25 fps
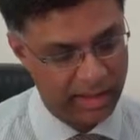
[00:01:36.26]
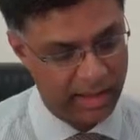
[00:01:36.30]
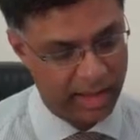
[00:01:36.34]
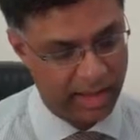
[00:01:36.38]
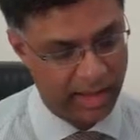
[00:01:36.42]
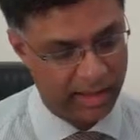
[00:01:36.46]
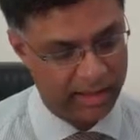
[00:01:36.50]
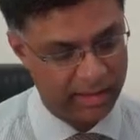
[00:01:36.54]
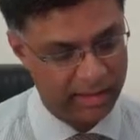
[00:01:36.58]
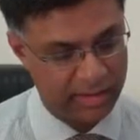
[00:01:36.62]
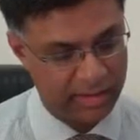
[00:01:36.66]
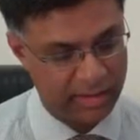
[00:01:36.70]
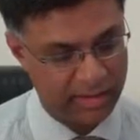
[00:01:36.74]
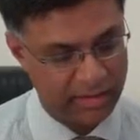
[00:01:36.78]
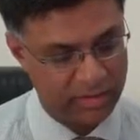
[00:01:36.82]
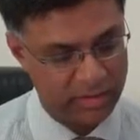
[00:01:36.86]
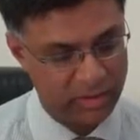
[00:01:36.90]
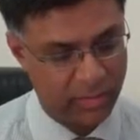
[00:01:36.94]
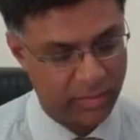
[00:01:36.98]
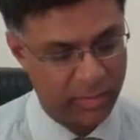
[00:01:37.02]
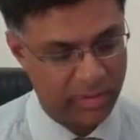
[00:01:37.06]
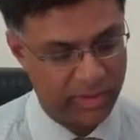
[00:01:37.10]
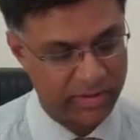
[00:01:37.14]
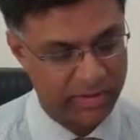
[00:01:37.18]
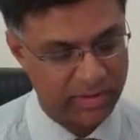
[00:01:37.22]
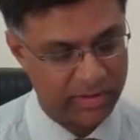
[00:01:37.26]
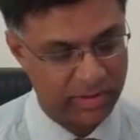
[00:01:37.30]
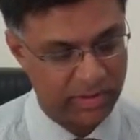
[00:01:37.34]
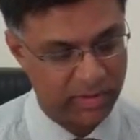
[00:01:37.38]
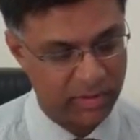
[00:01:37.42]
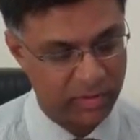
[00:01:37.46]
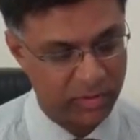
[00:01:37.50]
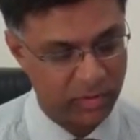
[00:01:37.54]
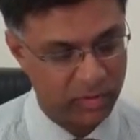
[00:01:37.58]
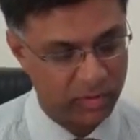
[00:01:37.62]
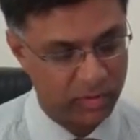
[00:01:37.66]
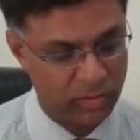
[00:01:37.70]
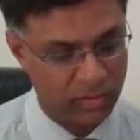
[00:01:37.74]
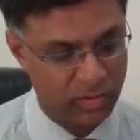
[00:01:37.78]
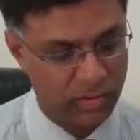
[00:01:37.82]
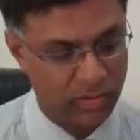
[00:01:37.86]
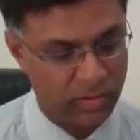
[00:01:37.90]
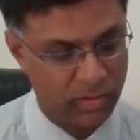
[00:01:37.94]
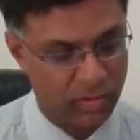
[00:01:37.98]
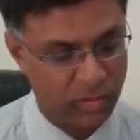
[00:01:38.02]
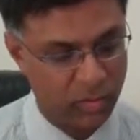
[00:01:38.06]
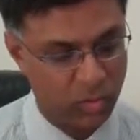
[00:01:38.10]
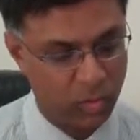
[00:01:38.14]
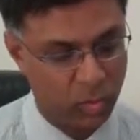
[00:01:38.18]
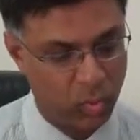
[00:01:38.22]
And his topics include
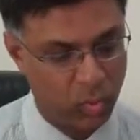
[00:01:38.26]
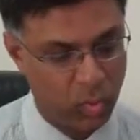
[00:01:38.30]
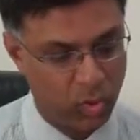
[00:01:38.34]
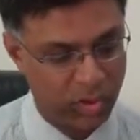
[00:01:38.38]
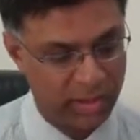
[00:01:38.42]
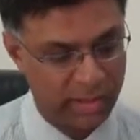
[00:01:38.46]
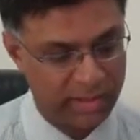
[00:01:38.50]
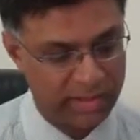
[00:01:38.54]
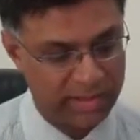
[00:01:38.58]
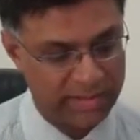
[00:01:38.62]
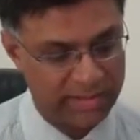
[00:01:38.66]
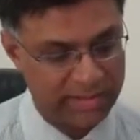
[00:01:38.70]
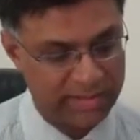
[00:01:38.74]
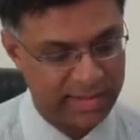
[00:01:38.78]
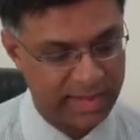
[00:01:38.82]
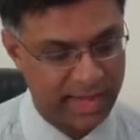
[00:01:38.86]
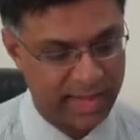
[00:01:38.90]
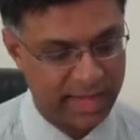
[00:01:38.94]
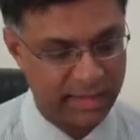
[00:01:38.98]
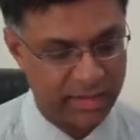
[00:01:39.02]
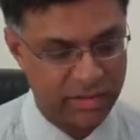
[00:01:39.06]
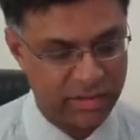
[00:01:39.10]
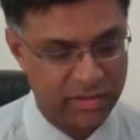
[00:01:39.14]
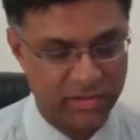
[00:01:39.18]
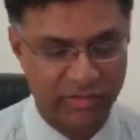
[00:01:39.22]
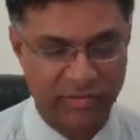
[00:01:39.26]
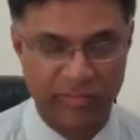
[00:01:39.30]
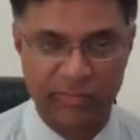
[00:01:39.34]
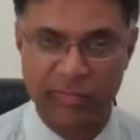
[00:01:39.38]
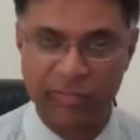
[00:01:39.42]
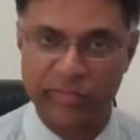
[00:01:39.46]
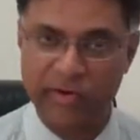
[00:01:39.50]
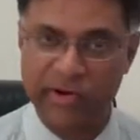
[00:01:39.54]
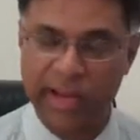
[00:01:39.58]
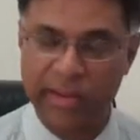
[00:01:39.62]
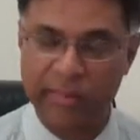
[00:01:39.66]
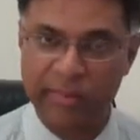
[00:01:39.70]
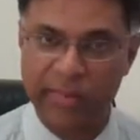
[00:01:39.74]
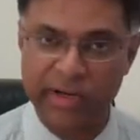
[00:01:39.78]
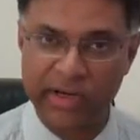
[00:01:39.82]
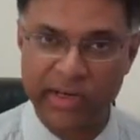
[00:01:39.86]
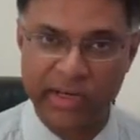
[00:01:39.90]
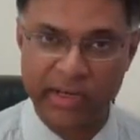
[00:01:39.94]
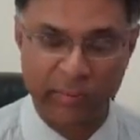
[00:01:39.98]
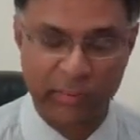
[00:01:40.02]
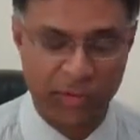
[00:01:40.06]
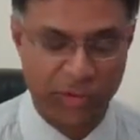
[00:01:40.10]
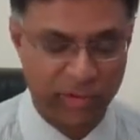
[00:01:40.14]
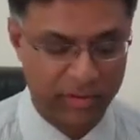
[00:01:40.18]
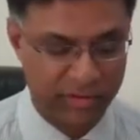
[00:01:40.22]
warning signs of primary
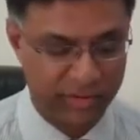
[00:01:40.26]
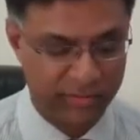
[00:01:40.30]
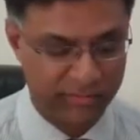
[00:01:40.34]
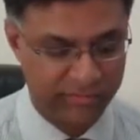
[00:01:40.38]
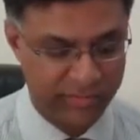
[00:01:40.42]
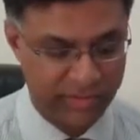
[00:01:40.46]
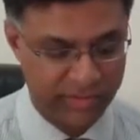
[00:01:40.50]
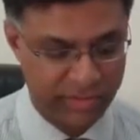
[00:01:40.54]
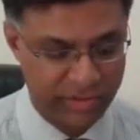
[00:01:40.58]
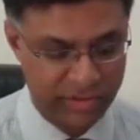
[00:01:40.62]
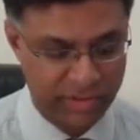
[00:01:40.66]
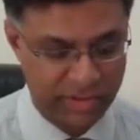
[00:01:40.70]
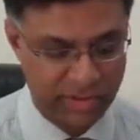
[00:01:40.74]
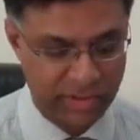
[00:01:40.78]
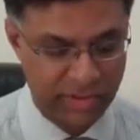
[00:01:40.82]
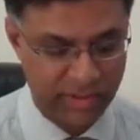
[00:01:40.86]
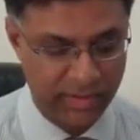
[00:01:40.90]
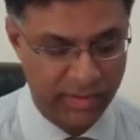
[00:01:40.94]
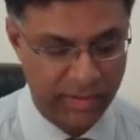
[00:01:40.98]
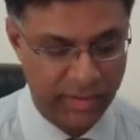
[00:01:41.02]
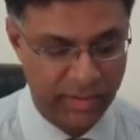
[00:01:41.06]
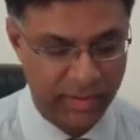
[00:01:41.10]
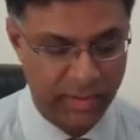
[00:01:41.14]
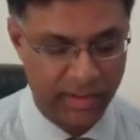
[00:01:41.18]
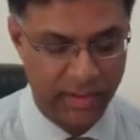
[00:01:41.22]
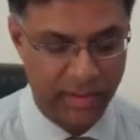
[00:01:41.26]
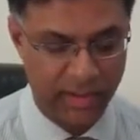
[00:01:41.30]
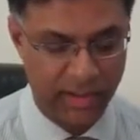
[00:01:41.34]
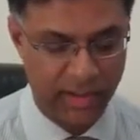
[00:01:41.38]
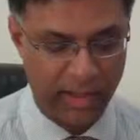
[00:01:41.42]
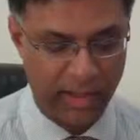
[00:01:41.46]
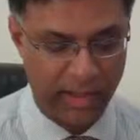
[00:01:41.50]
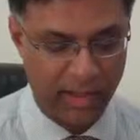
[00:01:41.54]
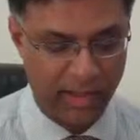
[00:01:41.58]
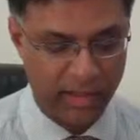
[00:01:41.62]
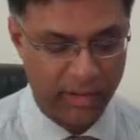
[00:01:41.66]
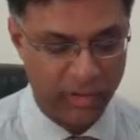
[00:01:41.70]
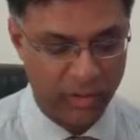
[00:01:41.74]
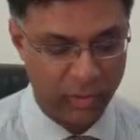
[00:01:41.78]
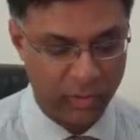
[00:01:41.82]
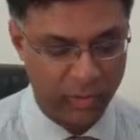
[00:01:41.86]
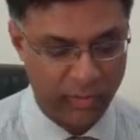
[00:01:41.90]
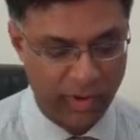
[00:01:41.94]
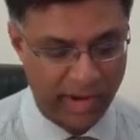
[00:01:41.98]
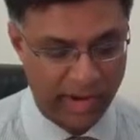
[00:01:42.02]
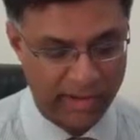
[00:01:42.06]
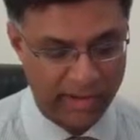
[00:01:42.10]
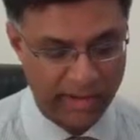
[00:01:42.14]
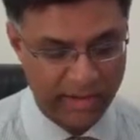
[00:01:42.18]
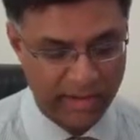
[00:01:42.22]
immunodeficiency, a new
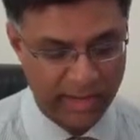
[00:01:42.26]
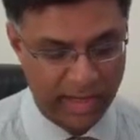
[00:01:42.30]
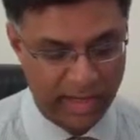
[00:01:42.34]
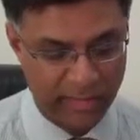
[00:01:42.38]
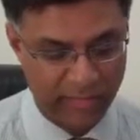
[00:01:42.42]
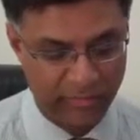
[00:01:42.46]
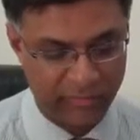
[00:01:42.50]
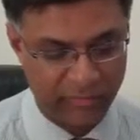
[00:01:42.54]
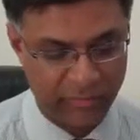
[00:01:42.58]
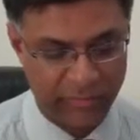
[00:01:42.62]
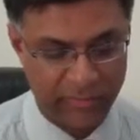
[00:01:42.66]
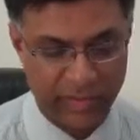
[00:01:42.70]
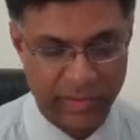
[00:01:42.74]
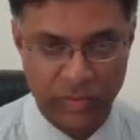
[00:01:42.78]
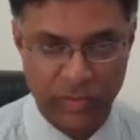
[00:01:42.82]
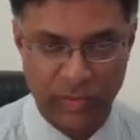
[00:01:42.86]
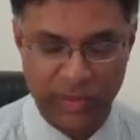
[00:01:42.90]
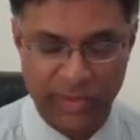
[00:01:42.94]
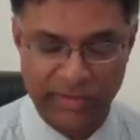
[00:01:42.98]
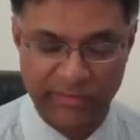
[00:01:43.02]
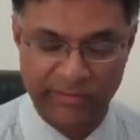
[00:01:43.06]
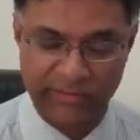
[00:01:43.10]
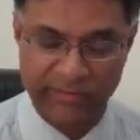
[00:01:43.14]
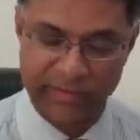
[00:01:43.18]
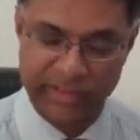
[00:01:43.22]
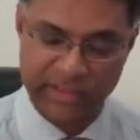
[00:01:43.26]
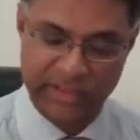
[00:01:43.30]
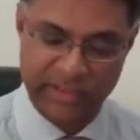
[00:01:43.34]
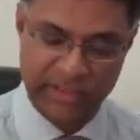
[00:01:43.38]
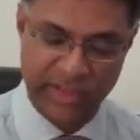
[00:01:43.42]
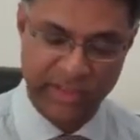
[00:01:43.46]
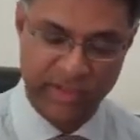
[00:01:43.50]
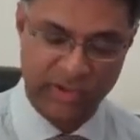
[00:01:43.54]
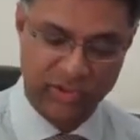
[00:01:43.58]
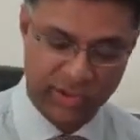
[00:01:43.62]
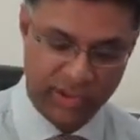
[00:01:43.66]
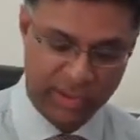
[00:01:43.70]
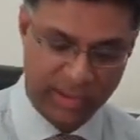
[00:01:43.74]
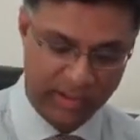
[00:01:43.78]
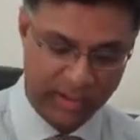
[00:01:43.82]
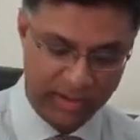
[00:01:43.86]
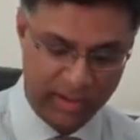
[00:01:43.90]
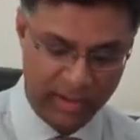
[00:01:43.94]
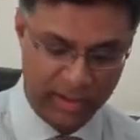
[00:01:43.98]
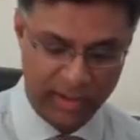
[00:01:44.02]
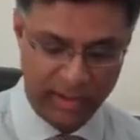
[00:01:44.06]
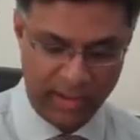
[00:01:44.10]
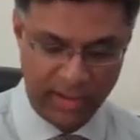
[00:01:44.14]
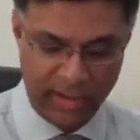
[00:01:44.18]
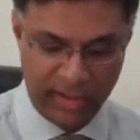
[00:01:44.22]
paradigm for the 21st century.
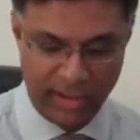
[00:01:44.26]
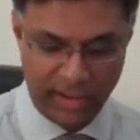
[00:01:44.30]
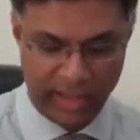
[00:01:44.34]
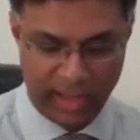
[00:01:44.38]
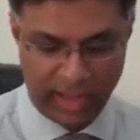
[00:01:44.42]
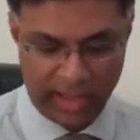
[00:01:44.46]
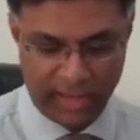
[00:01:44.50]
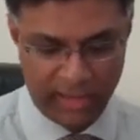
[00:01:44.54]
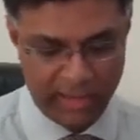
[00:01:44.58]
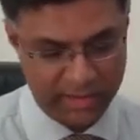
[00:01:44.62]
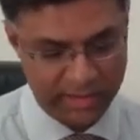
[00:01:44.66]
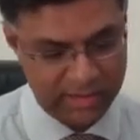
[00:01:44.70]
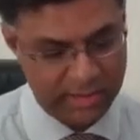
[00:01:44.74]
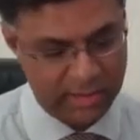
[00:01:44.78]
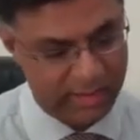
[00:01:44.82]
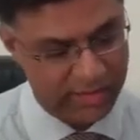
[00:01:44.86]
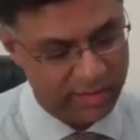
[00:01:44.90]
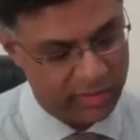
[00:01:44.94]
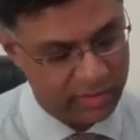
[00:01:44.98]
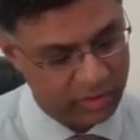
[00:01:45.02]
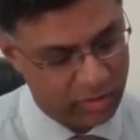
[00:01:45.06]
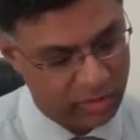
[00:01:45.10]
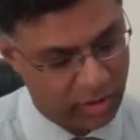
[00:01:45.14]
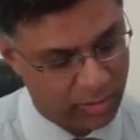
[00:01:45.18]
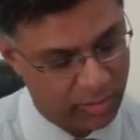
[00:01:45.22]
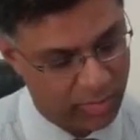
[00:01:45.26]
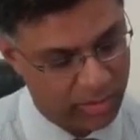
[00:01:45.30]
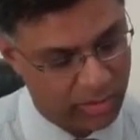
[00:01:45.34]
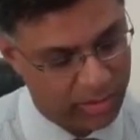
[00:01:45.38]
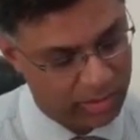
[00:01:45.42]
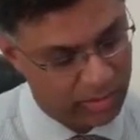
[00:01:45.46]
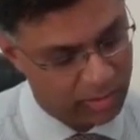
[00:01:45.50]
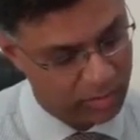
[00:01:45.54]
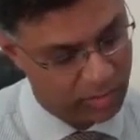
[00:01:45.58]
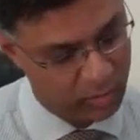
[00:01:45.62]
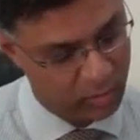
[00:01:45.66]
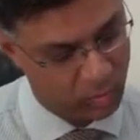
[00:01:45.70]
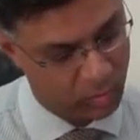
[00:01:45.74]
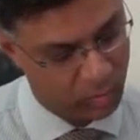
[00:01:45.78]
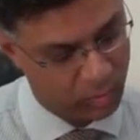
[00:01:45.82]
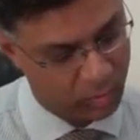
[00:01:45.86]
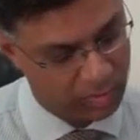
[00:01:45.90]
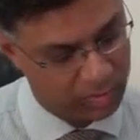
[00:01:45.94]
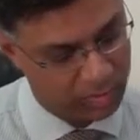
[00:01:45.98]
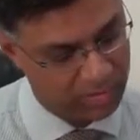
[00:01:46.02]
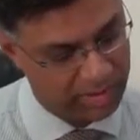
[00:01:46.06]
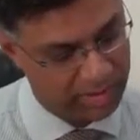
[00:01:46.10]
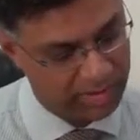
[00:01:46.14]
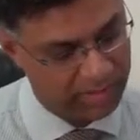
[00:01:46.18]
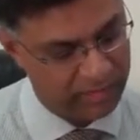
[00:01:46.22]
And his other topic
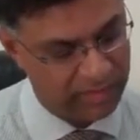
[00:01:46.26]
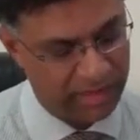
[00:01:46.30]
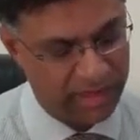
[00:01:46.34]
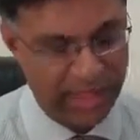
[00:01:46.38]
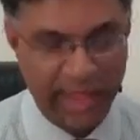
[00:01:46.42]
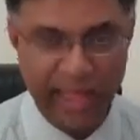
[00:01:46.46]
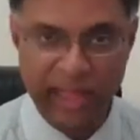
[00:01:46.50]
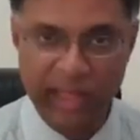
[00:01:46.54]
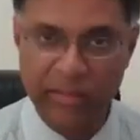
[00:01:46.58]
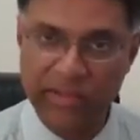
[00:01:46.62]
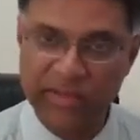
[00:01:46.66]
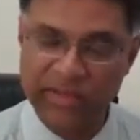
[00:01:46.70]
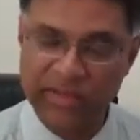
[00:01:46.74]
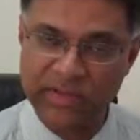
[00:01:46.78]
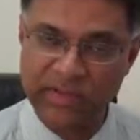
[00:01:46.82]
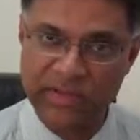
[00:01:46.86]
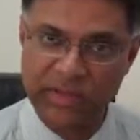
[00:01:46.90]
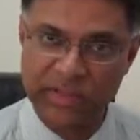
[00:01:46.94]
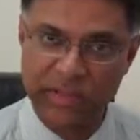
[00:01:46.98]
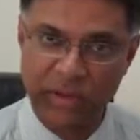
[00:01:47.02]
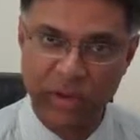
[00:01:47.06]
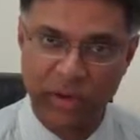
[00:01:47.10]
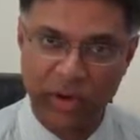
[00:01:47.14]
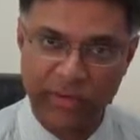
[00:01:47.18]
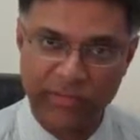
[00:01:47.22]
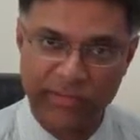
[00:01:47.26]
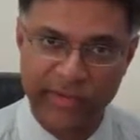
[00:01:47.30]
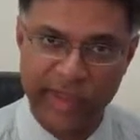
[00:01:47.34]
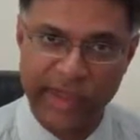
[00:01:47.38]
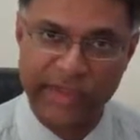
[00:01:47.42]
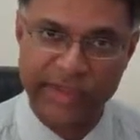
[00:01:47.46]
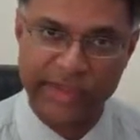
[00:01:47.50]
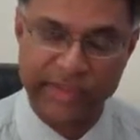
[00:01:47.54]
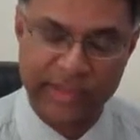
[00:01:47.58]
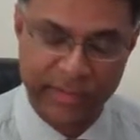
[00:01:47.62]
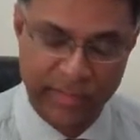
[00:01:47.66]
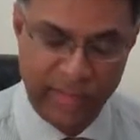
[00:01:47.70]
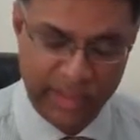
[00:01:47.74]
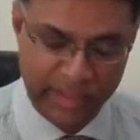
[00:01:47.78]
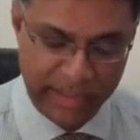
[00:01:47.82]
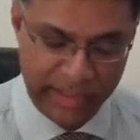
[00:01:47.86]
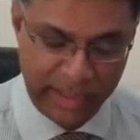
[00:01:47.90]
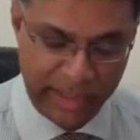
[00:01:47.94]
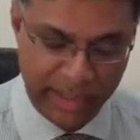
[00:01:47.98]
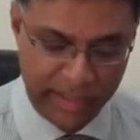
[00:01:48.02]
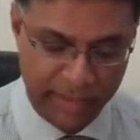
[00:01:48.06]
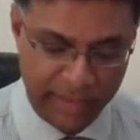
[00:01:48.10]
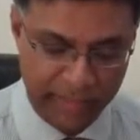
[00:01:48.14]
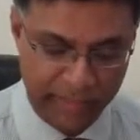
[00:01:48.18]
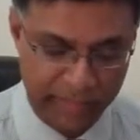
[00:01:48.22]
would be the ABC of eczema
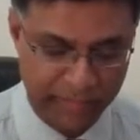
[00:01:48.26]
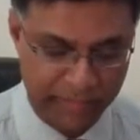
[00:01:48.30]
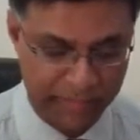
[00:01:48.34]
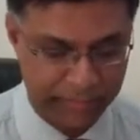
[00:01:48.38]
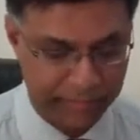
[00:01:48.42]
care.